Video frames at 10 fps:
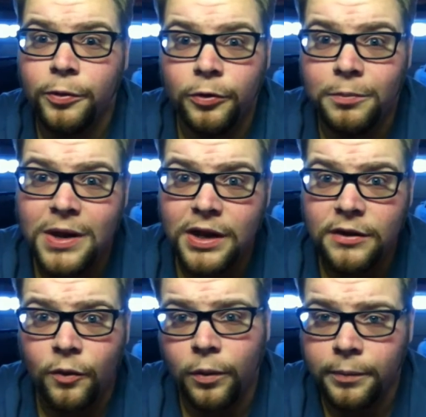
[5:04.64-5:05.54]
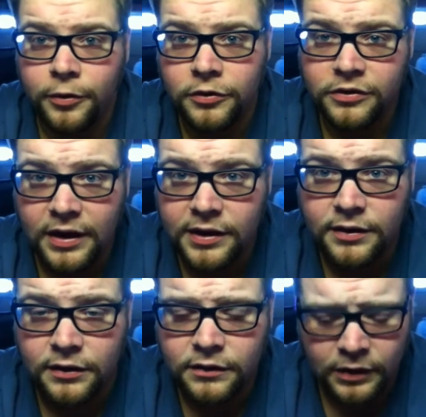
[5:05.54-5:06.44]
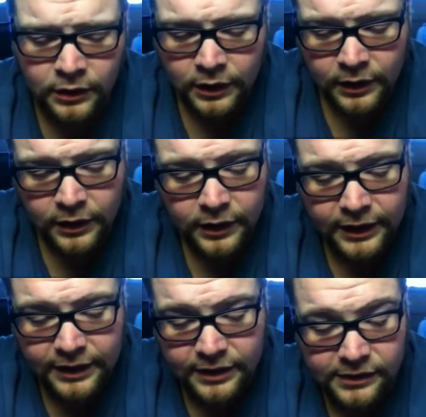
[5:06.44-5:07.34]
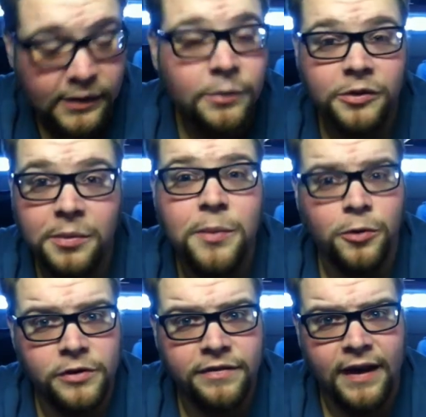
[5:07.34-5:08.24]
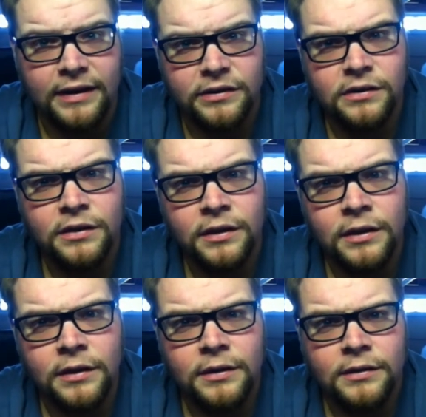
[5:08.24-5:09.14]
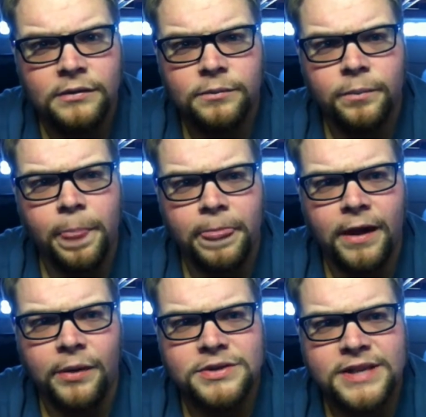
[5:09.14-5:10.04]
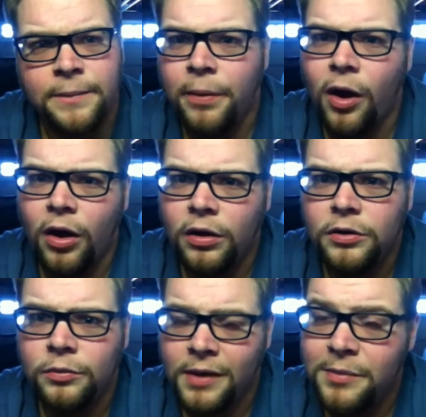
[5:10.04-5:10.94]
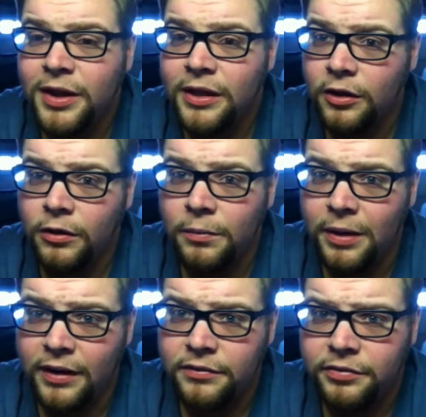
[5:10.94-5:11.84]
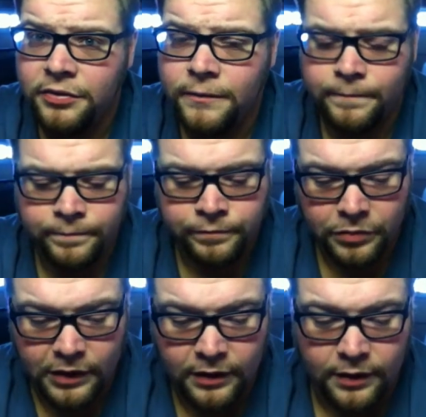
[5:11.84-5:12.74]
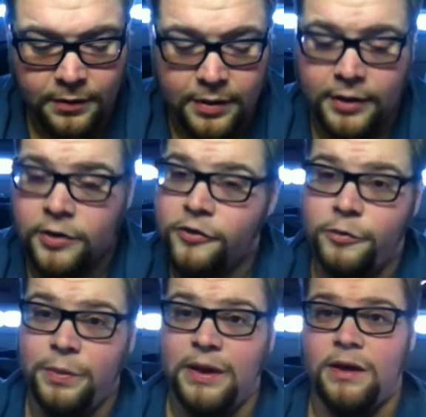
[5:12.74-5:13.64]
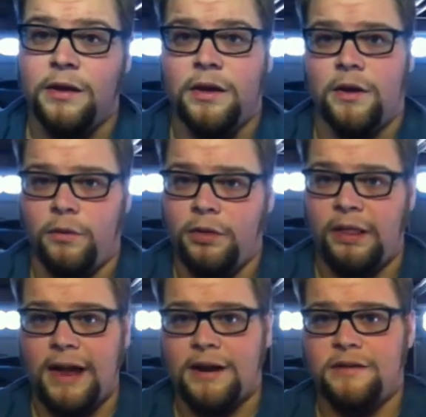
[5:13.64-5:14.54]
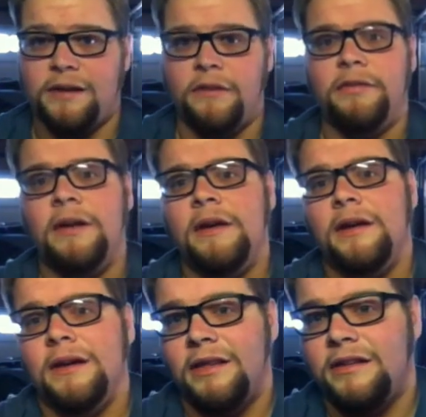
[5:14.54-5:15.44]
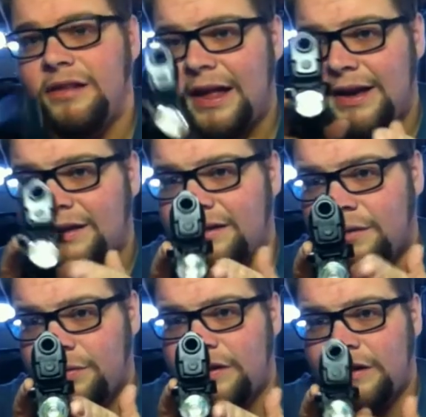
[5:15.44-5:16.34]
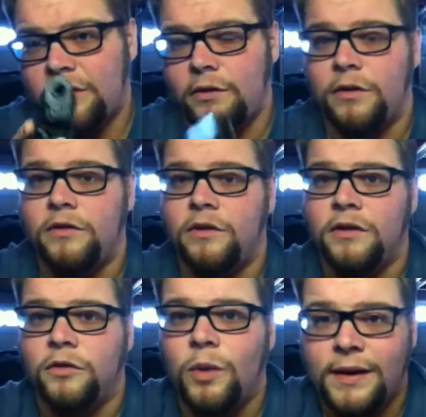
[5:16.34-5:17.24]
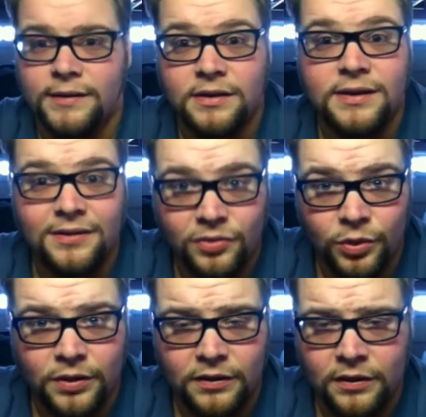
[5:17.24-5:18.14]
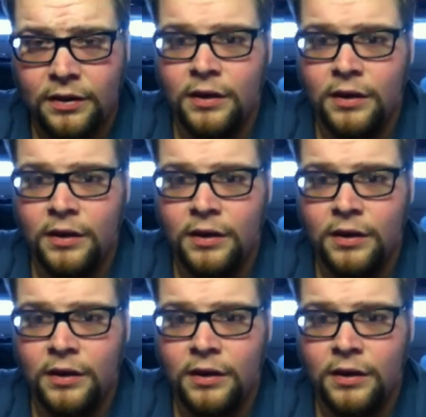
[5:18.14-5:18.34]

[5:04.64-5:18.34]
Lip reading: per minute or per second is. It seems to be pretty fast. I would say par or maybe a little above. It could just be, you know, the light itself. Now, this light in particular is quite different.